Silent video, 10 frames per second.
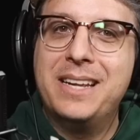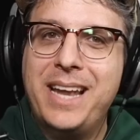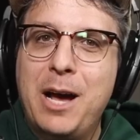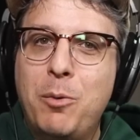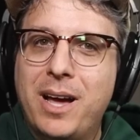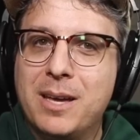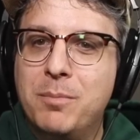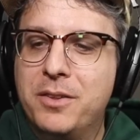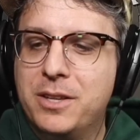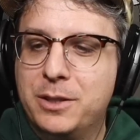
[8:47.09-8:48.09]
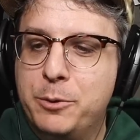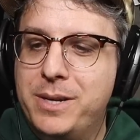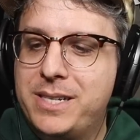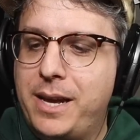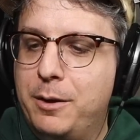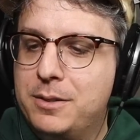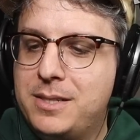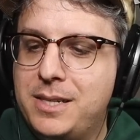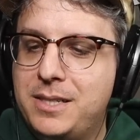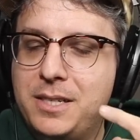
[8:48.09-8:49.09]
Now I am on the Lewitt L
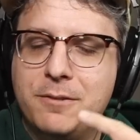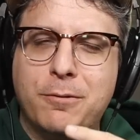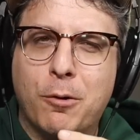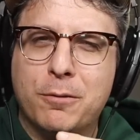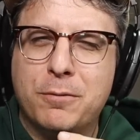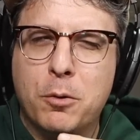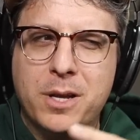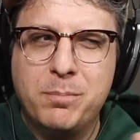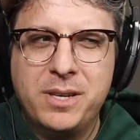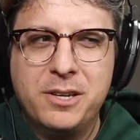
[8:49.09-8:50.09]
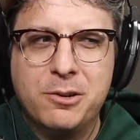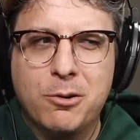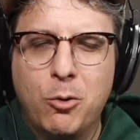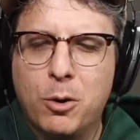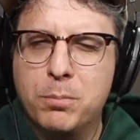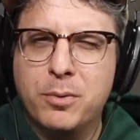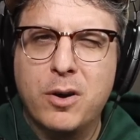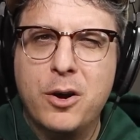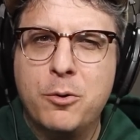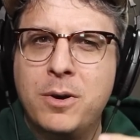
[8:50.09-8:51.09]
C T four forty Pure or
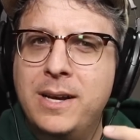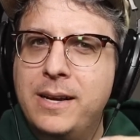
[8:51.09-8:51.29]
Pro.